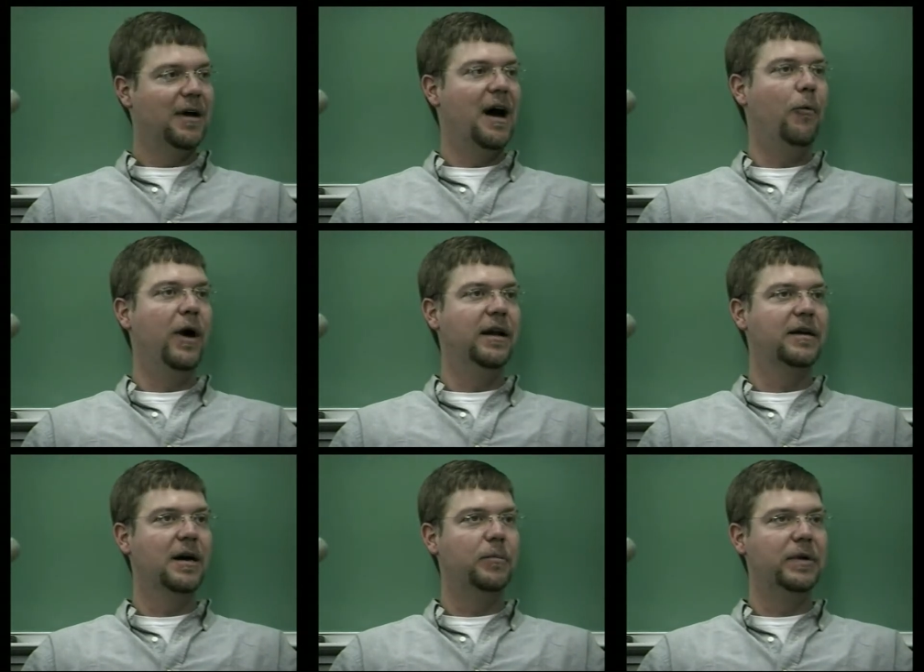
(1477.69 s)
I wait a
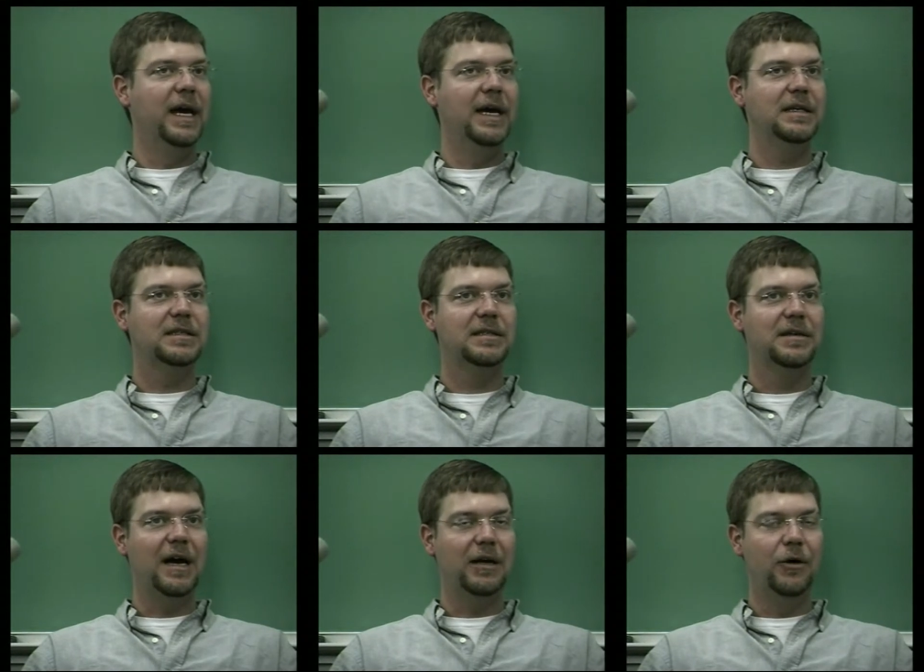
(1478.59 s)
couple days.
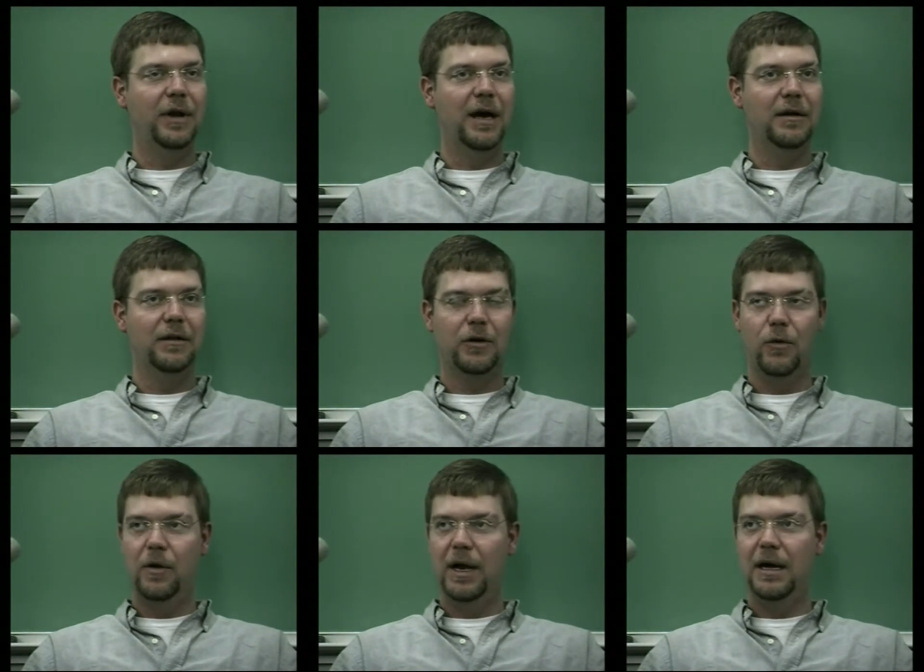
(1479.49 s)
I go down to the
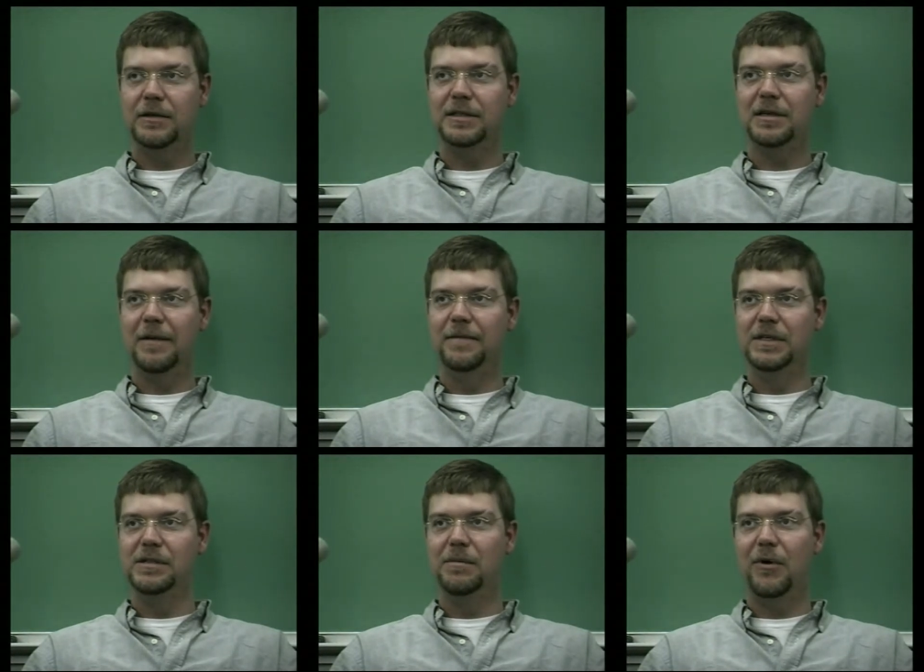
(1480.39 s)
courthouse. I
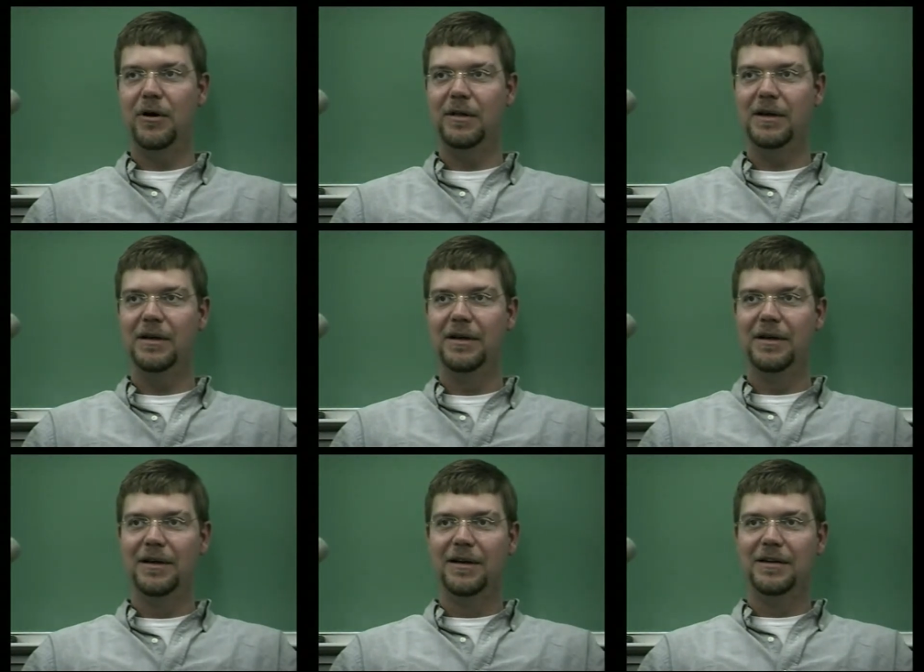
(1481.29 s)
visit Martha.
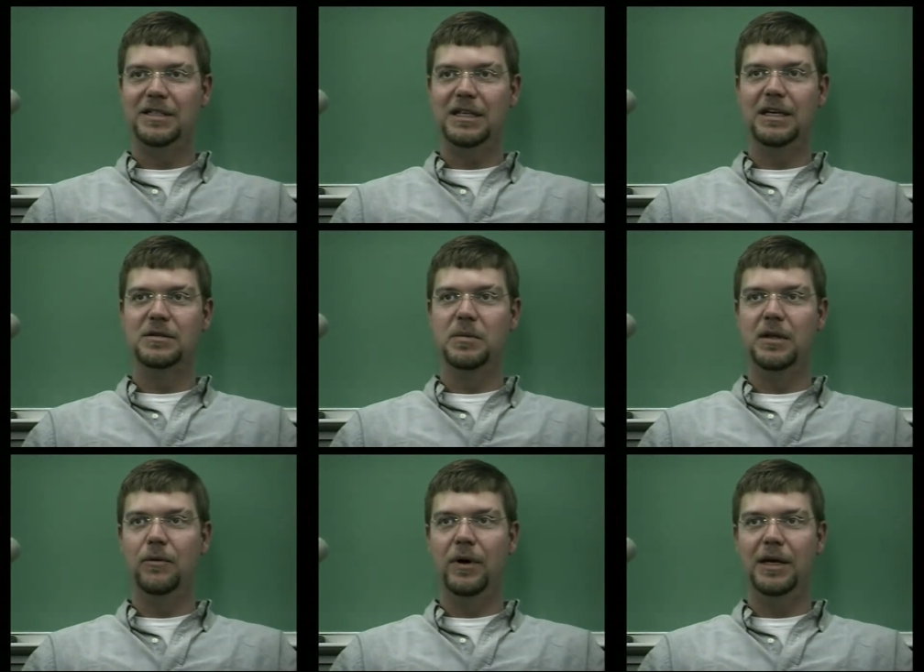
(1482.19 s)
She gives me
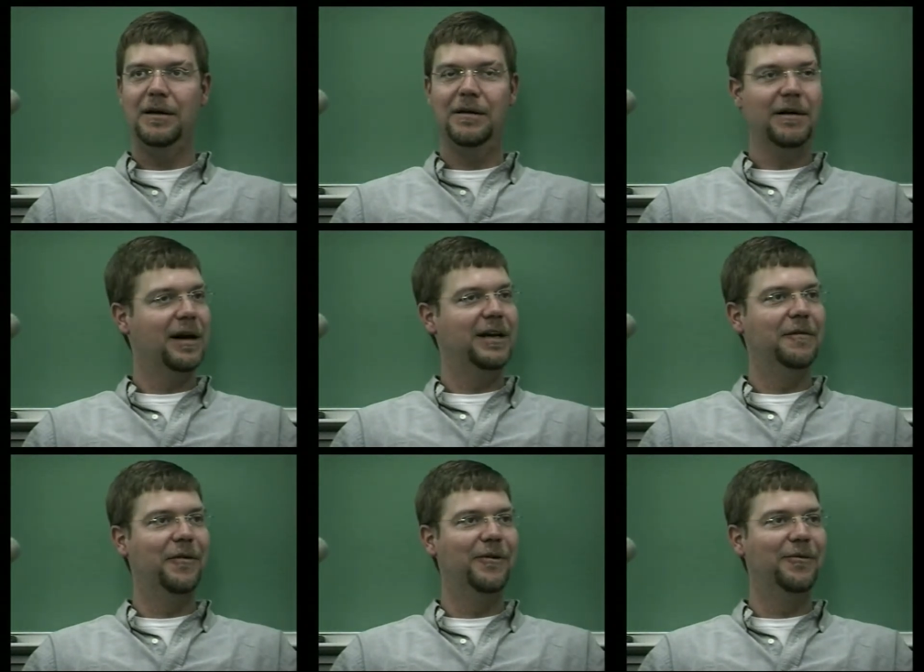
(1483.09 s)
the wink. I
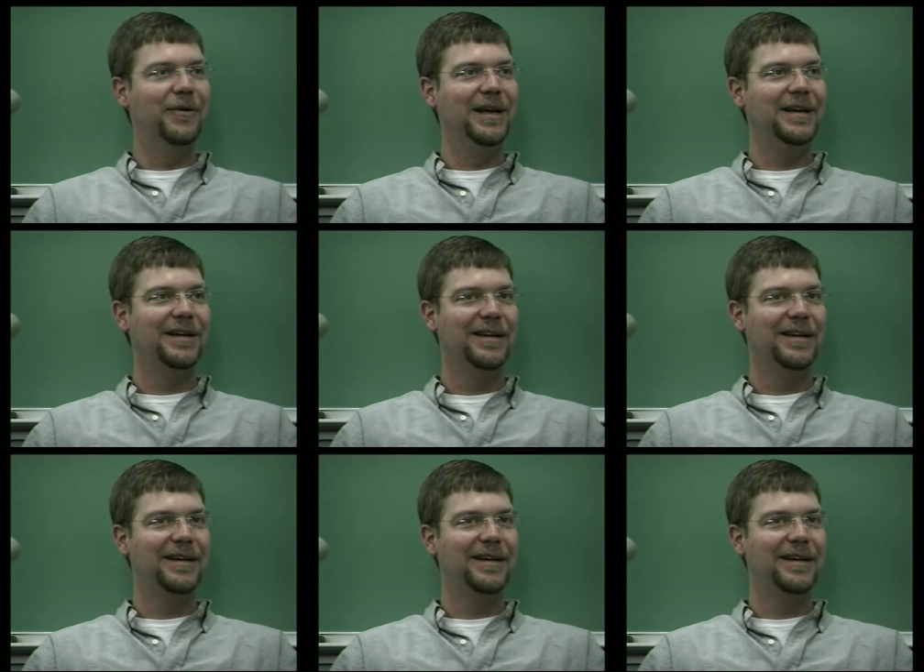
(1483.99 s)
give her the wink,